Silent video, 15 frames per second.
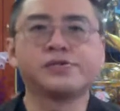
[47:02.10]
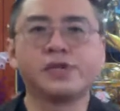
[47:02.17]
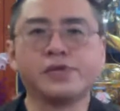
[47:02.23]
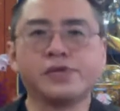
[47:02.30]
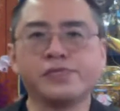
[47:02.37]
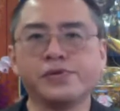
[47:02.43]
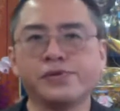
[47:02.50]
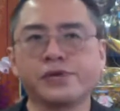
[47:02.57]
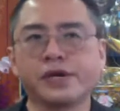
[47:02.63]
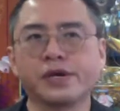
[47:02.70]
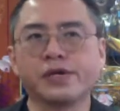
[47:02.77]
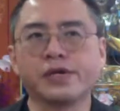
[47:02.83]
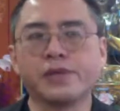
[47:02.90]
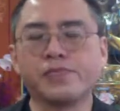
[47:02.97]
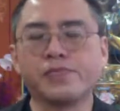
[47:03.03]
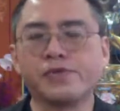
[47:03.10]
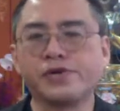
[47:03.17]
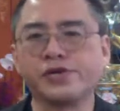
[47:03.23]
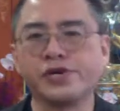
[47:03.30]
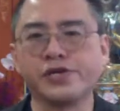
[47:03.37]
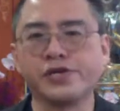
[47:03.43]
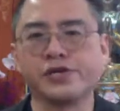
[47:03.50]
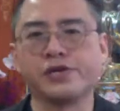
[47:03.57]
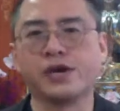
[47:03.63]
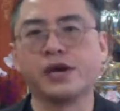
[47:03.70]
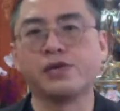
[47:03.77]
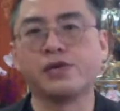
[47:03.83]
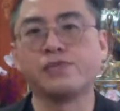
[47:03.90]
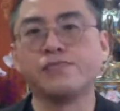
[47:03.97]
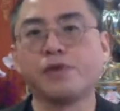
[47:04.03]
that we can appreciate
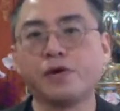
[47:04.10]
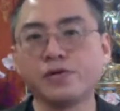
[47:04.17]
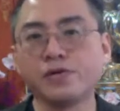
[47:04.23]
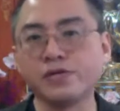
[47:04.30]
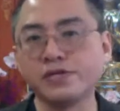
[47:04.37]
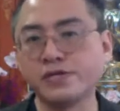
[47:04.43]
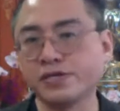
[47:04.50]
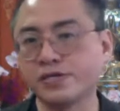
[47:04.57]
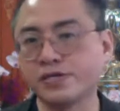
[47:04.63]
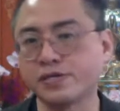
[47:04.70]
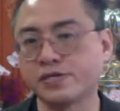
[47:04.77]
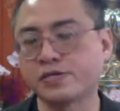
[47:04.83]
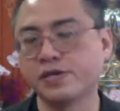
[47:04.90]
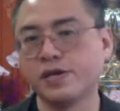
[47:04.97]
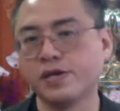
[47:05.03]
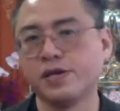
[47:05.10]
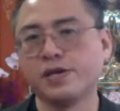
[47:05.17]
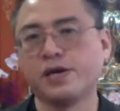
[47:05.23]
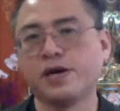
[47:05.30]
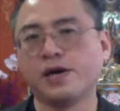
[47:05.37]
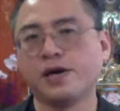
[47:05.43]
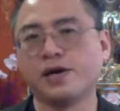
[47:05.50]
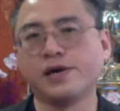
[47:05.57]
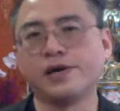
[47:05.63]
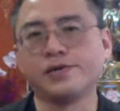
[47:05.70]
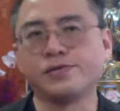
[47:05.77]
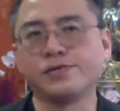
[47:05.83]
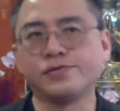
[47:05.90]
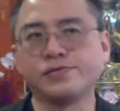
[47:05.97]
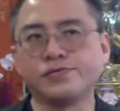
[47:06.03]
how important it is
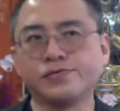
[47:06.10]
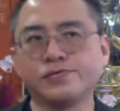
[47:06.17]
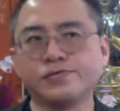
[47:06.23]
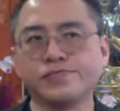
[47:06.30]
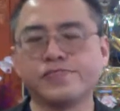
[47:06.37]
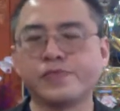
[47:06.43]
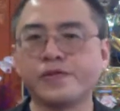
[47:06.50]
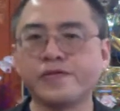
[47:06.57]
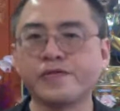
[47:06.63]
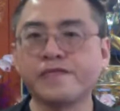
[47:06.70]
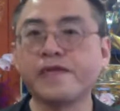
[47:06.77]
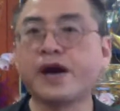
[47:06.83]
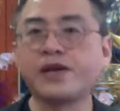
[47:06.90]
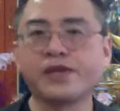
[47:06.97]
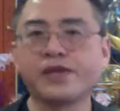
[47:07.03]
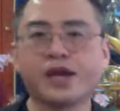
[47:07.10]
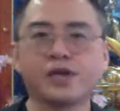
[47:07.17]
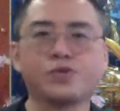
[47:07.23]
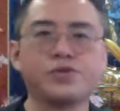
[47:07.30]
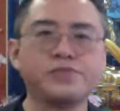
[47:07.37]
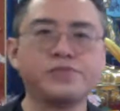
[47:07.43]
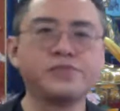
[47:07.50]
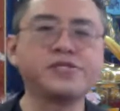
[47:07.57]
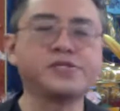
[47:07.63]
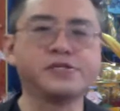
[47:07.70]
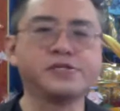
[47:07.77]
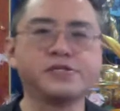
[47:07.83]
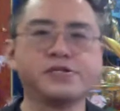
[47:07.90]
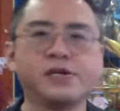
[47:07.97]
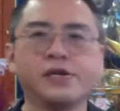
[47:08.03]
to find equanimity
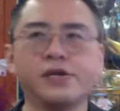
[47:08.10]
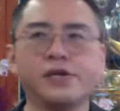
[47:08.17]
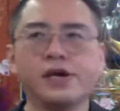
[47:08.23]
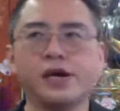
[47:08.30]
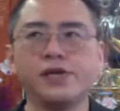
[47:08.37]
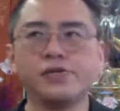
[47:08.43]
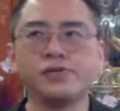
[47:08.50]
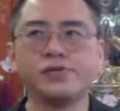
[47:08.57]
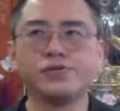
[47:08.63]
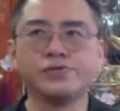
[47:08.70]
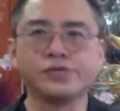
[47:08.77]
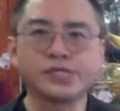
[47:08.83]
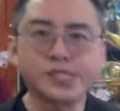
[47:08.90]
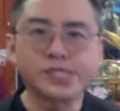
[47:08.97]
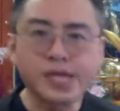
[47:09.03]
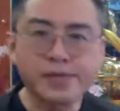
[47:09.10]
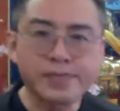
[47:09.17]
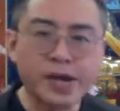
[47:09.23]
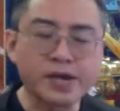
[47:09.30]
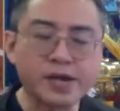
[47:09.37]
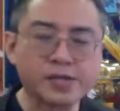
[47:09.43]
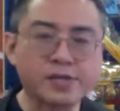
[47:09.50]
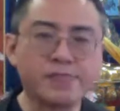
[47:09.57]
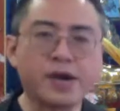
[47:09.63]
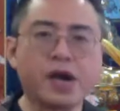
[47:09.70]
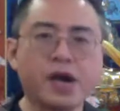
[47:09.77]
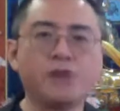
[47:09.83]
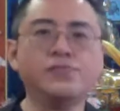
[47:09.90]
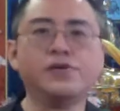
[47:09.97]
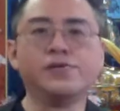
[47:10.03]
and to take back the
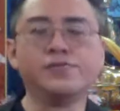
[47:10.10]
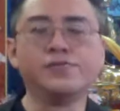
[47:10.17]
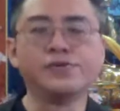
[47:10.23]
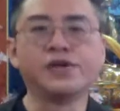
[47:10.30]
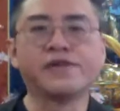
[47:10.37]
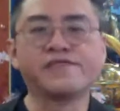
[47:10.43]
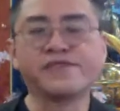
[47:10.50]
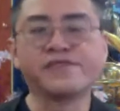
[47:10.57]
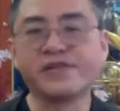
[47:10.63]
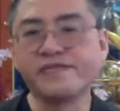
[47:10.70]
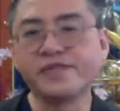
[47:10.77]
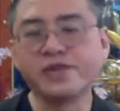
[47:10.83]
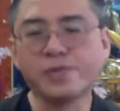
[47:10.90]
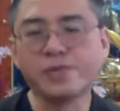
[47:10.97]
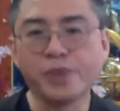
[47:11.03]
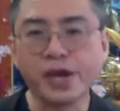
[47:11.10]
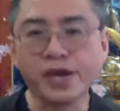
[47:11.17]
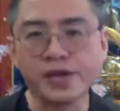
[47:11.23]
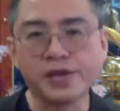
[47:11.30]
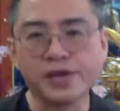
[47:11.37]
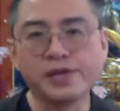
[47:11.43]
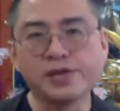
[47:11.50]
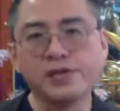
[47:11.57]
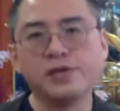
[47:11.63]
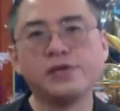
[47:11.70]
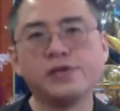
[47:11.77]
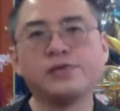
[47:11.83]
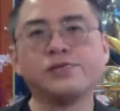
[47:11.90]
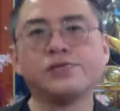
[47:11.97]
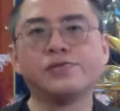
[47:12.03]
power we have given away,
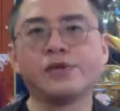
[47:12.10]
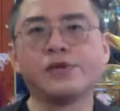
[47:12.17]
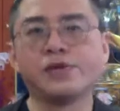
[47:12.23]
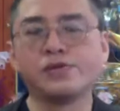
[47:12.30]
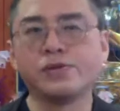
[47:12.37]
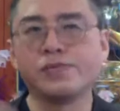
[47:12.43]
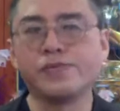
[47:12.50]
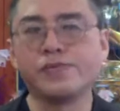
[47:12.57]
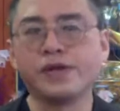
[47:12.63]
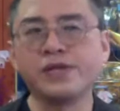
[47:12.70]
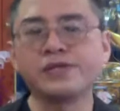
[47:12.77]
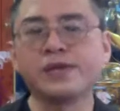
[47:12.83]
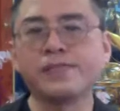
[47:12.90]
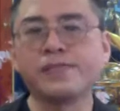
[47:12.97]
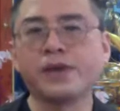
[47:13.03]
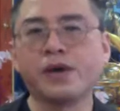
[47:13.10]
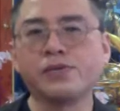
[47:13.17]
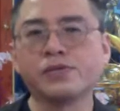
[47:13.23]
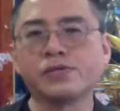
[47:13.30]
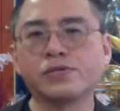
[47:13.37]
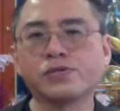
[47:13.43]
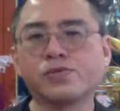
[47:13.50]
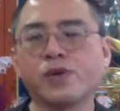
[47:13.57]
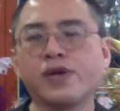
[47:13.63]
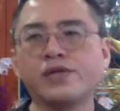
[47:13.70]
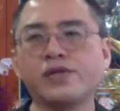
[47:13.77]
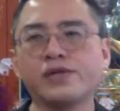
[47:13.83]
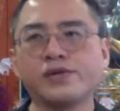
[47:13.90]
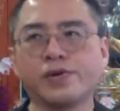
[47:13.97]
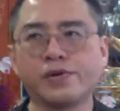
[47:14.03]
and to place that power
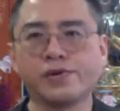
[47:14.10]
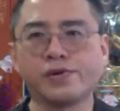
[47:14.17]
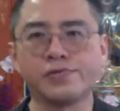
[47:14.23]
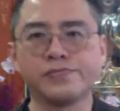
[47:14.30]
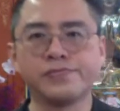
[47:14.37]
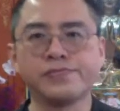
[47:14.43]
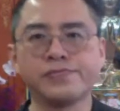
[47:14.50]
squarely on